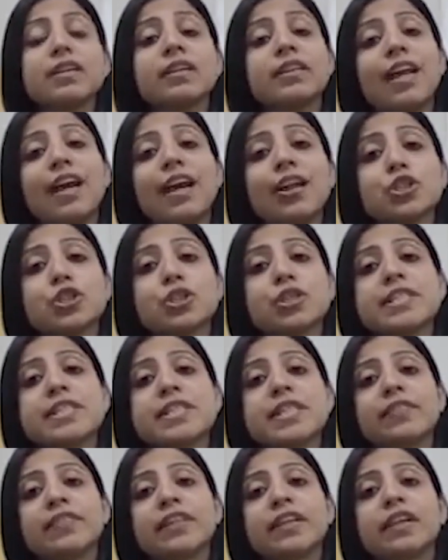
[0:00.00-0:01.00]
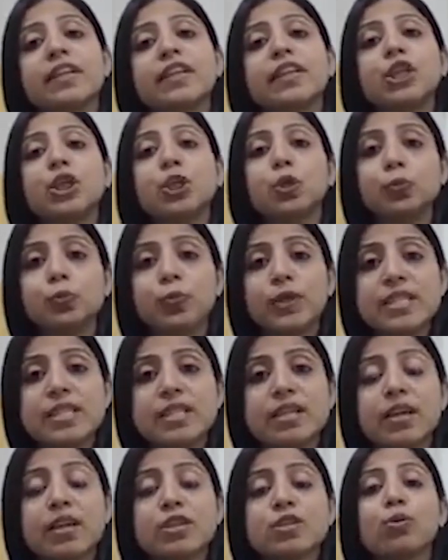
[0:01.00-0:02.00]
a national survey done in
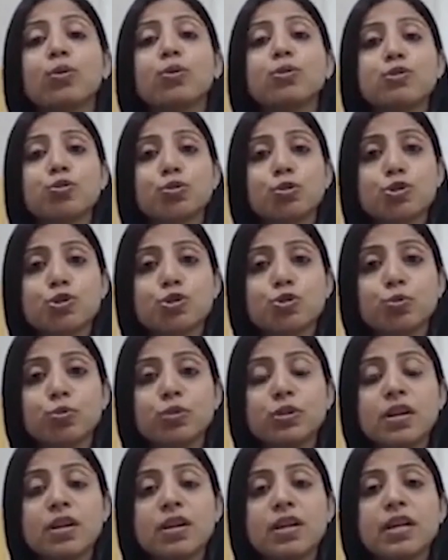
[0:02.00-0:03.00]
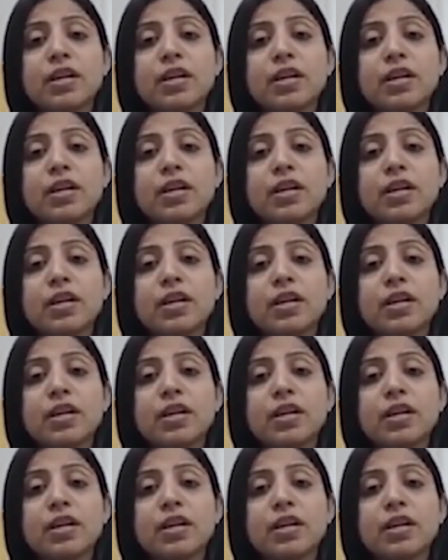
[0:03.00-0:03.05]
US has also shown